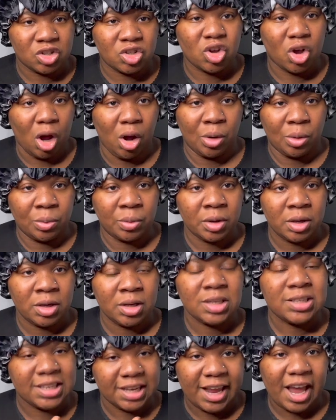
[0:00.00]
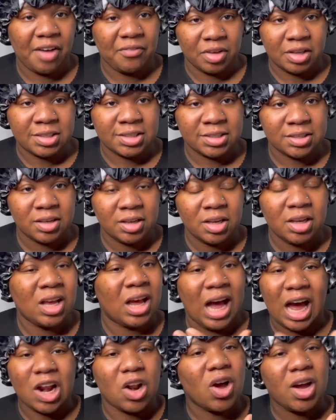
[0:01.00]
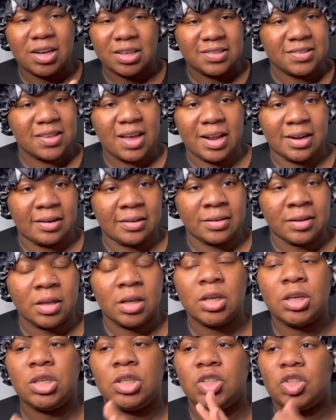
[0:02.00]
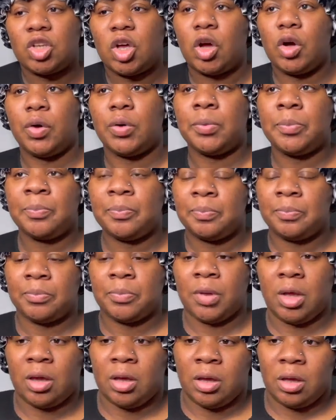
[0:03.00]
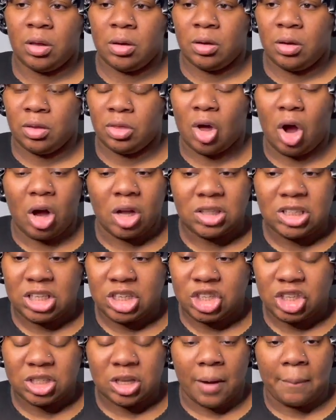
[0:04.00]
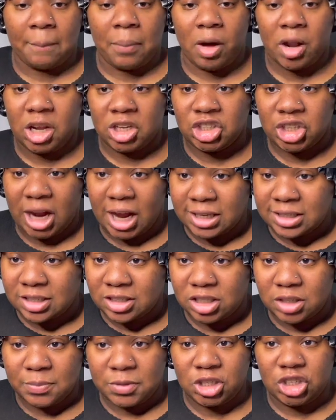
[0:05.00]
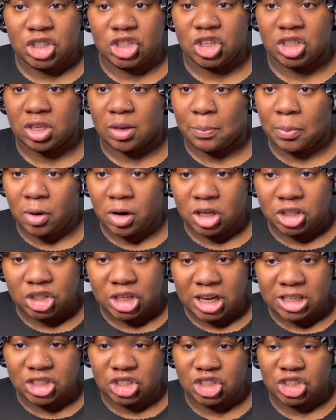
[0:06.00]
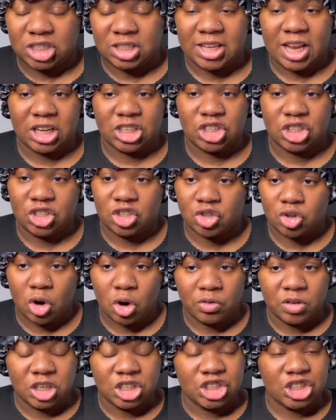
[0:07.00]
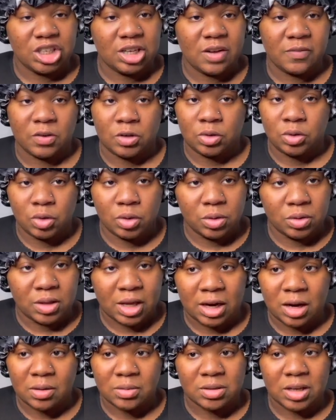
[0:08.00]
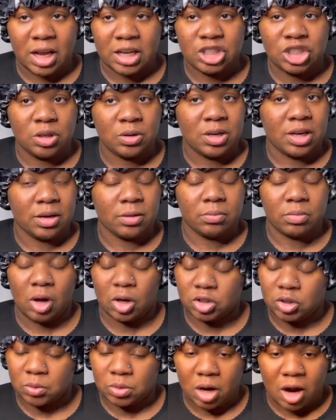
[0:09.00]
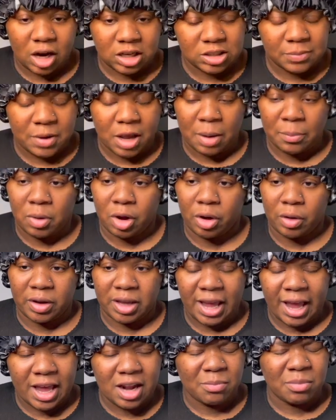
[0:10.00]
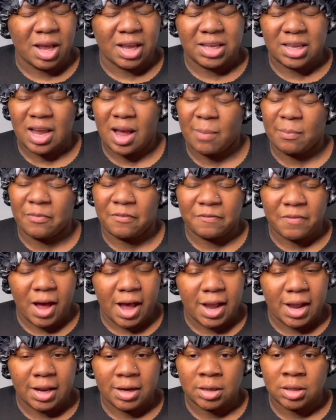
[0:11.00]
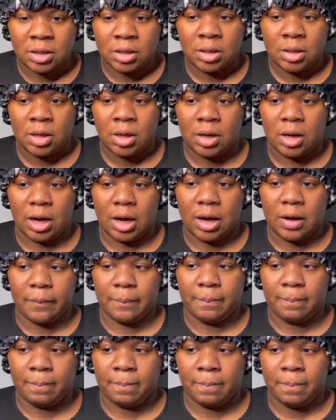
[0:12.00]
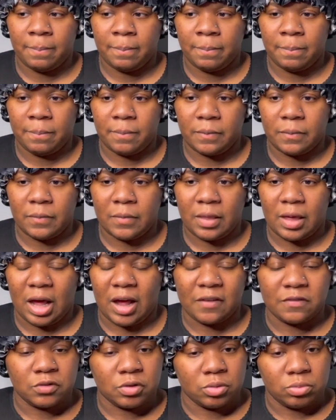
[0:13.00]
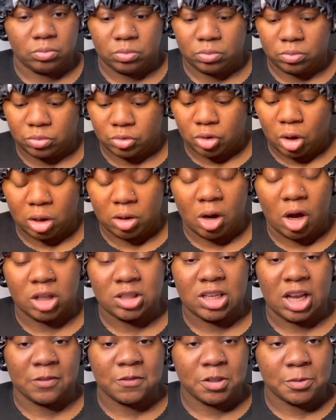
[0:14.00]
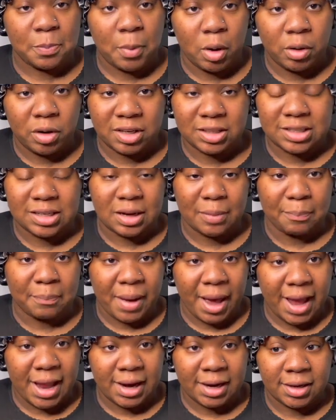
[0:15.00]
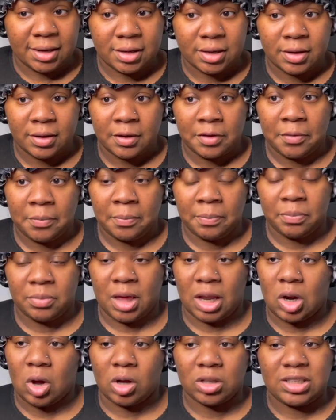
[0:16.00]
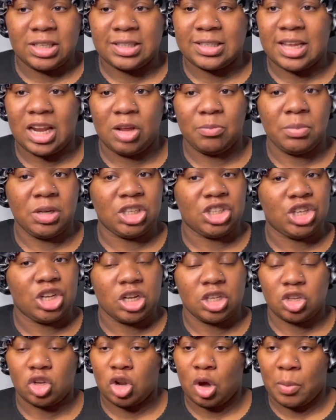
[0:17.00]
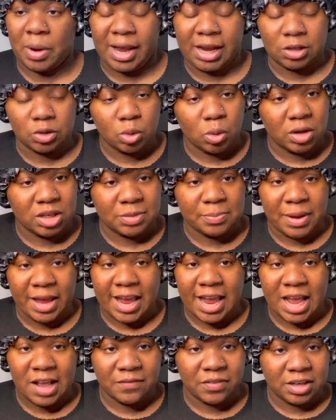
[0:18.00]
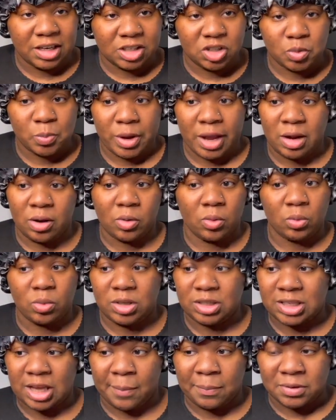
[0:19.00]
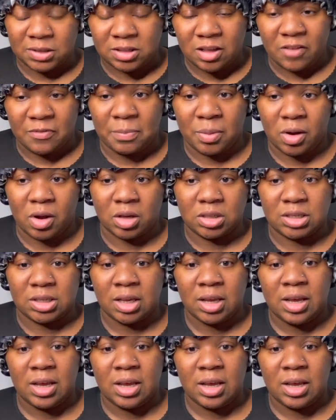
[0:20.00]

to go to Cavus. I don't understand. So the auntie's just apologizing to me. She just apologizing. She's like, she's sorry. She never knew that. And I was like, the auntie was asking me, am I okay? I'm like, yeah, I'm fine. I've told the auntie I've spoken to the bank. Then the auntie's telling me she doesn't know why her daughter's behaving this way and all these type of stuff, because